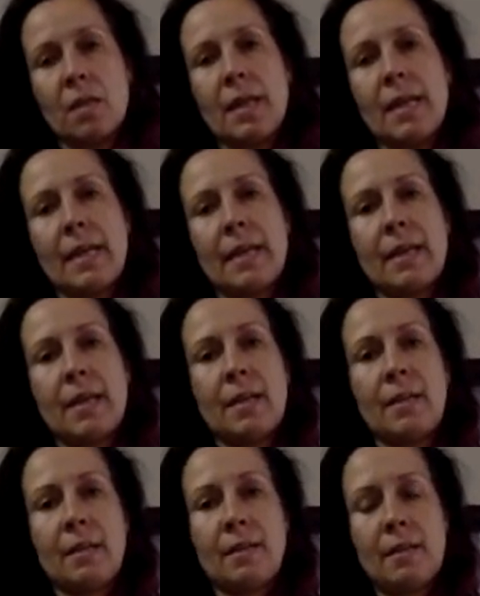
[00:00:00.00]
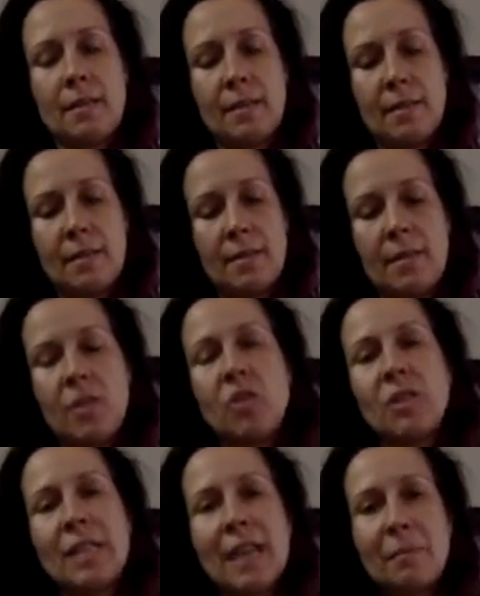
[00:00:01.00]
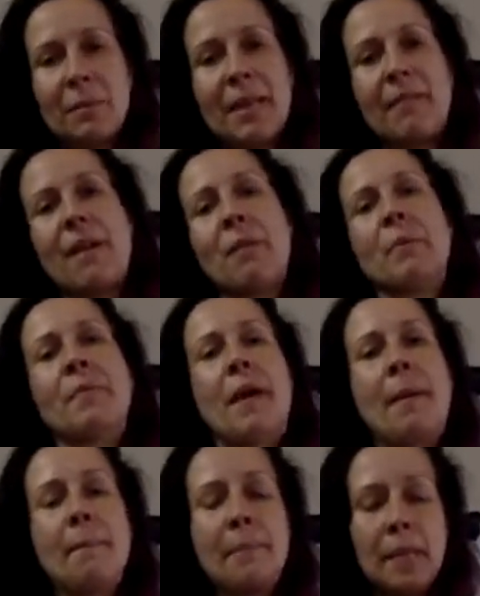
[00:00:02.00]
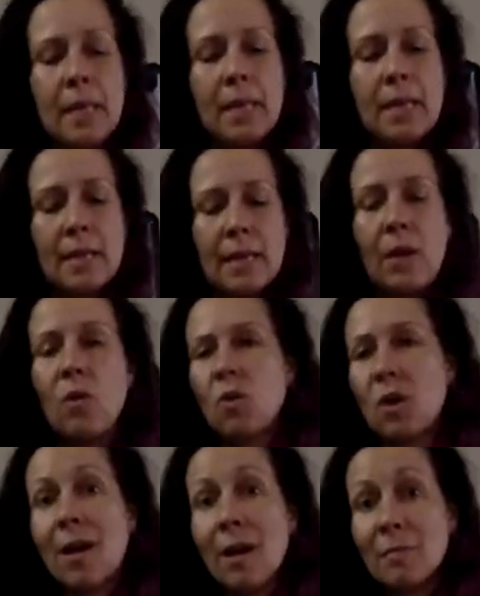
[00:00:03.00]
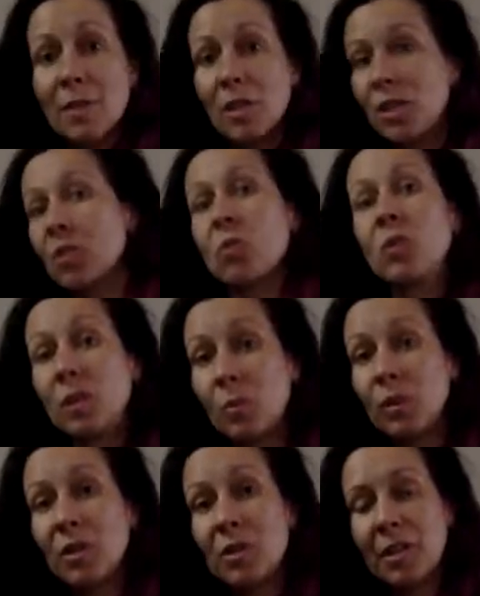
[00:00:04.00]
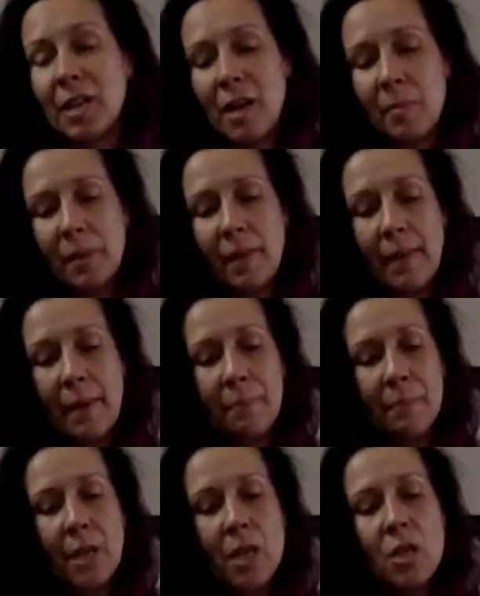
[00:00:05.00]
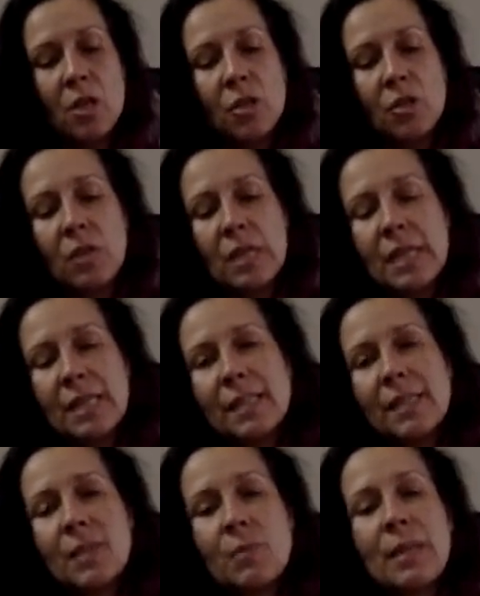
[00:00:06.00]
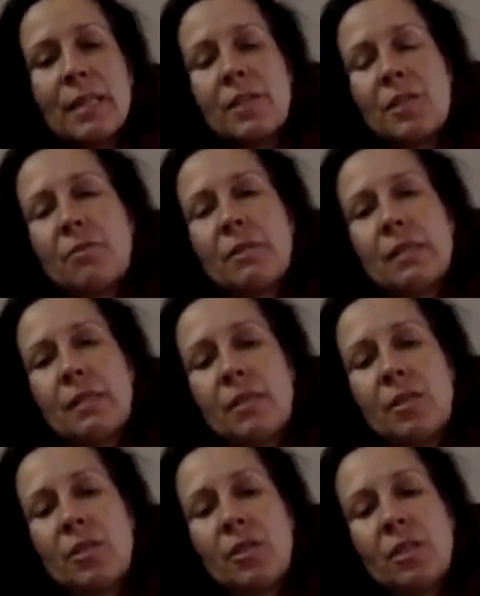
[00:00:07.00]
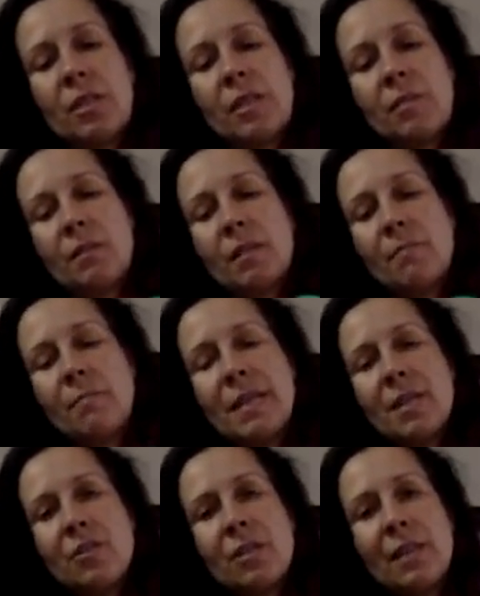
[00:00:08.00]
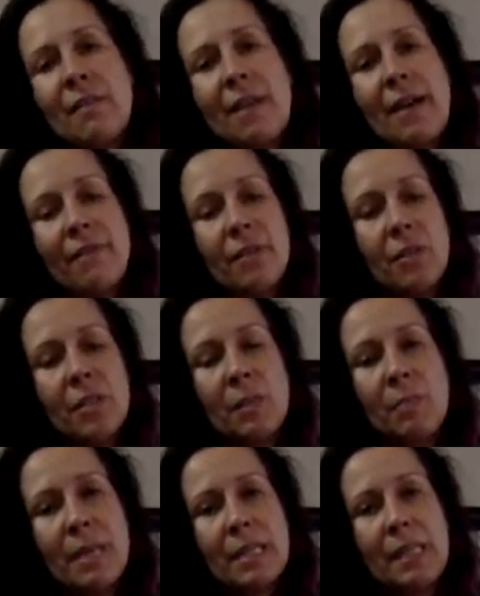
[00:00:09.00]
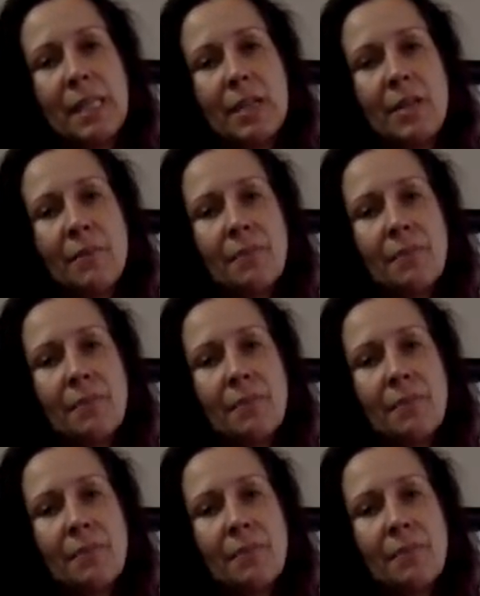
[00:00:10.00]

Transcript: And you just got to play around with them or come to the school and we'll learn a couple of them. So the easiest way to do it is to just make yourself have a little space here.